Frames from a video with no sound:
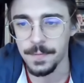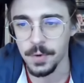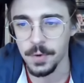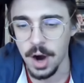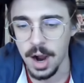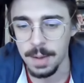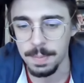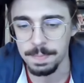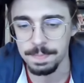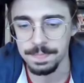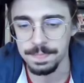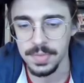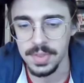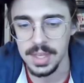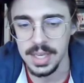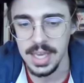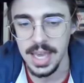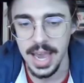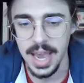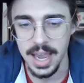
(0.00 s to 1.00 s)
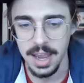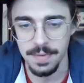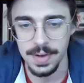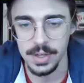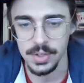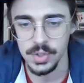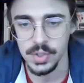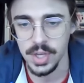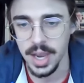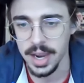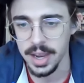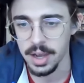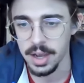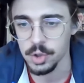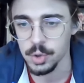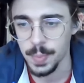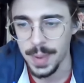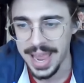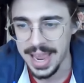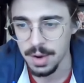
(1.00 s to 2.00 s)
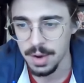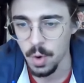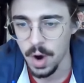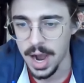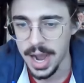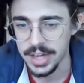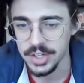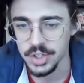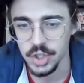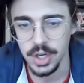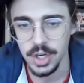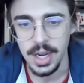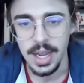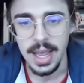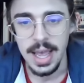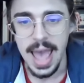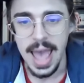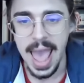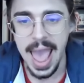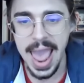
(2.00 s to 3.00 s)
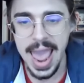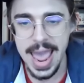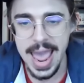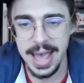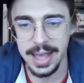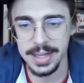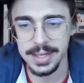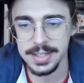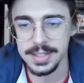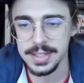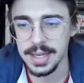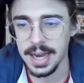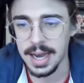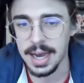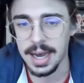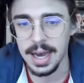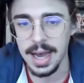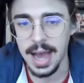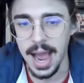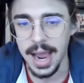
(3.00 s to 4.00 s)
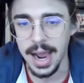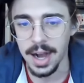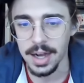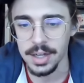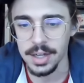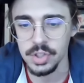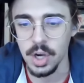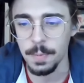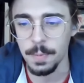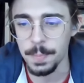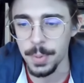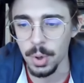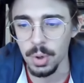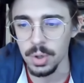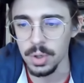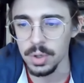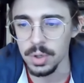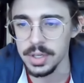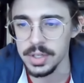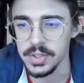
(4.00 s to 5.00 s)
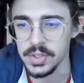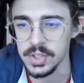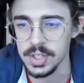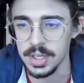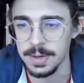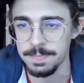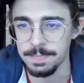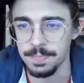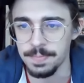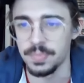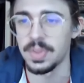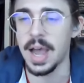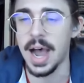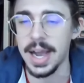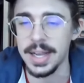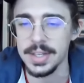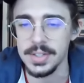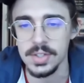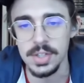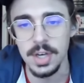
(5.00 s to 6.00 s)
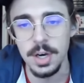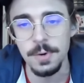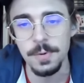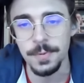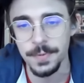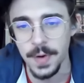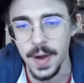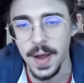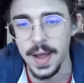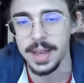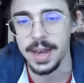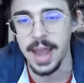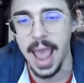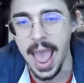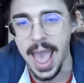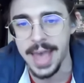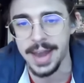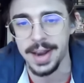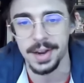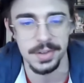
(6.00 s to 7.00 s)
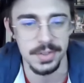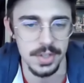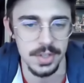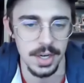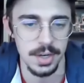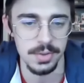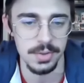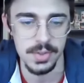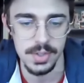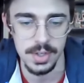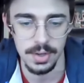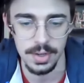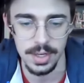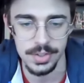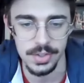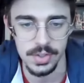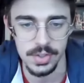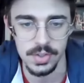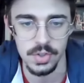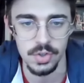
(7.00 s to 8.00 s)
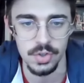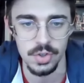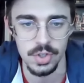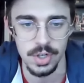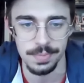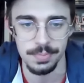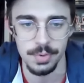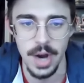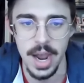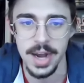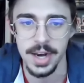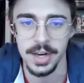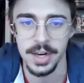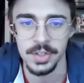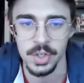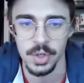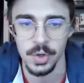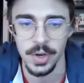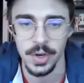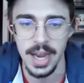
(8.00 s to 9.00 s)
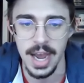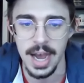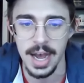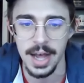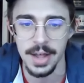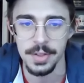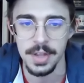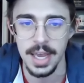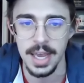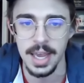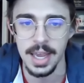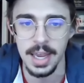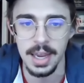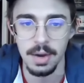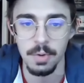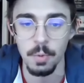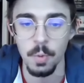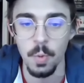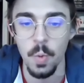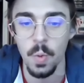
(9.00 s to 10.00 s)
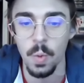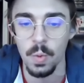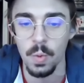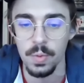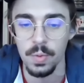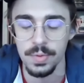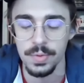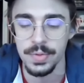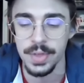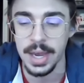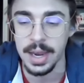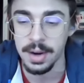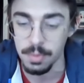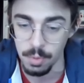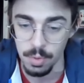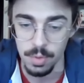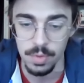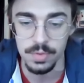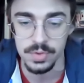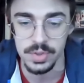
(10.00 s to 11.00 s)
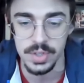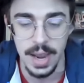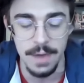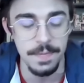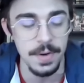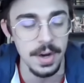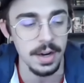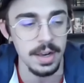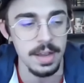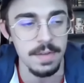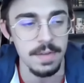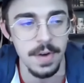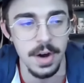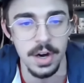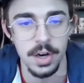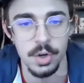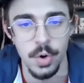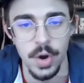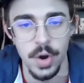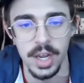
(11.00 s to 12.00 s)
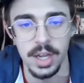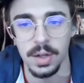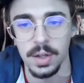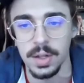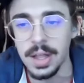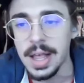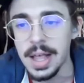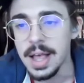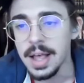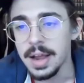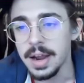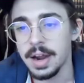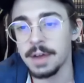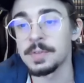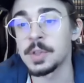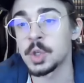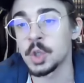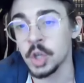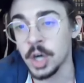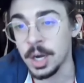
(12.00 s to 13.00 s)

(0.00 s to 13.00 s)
from the AFL-CIO's pay watch. And I also pulled some not so fun anecdotes. So let's jump right into it. They were definitely very critical of the